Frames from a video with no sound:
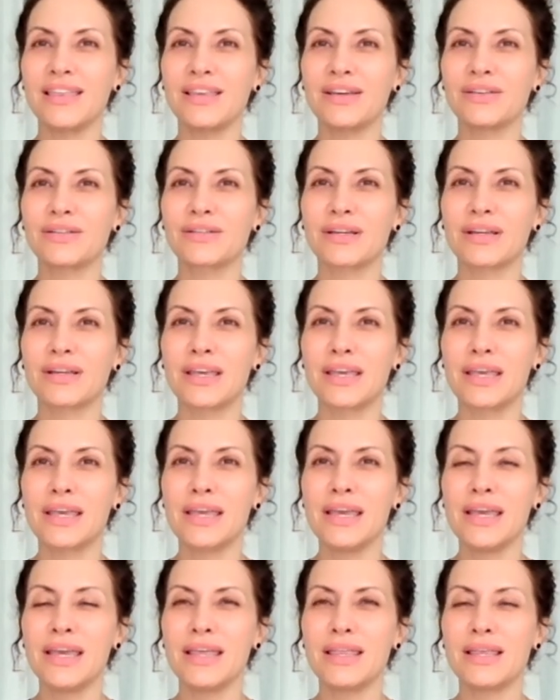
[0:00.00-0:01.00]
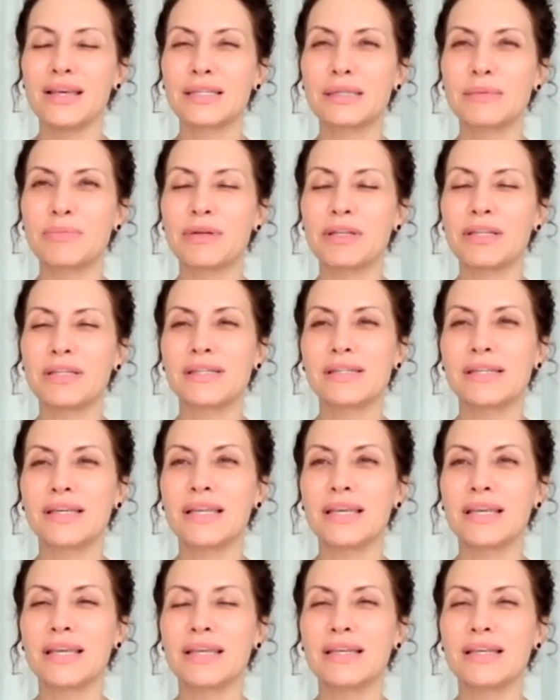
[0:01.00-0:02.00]
There's a key that's been
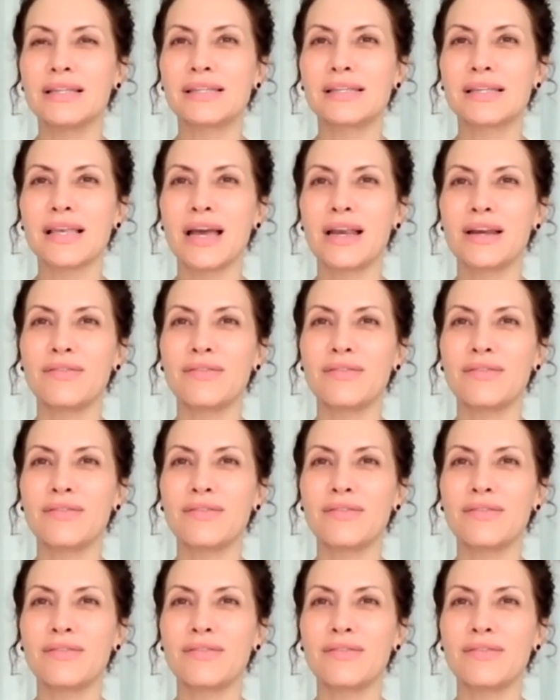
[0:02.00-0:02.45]
sitting inside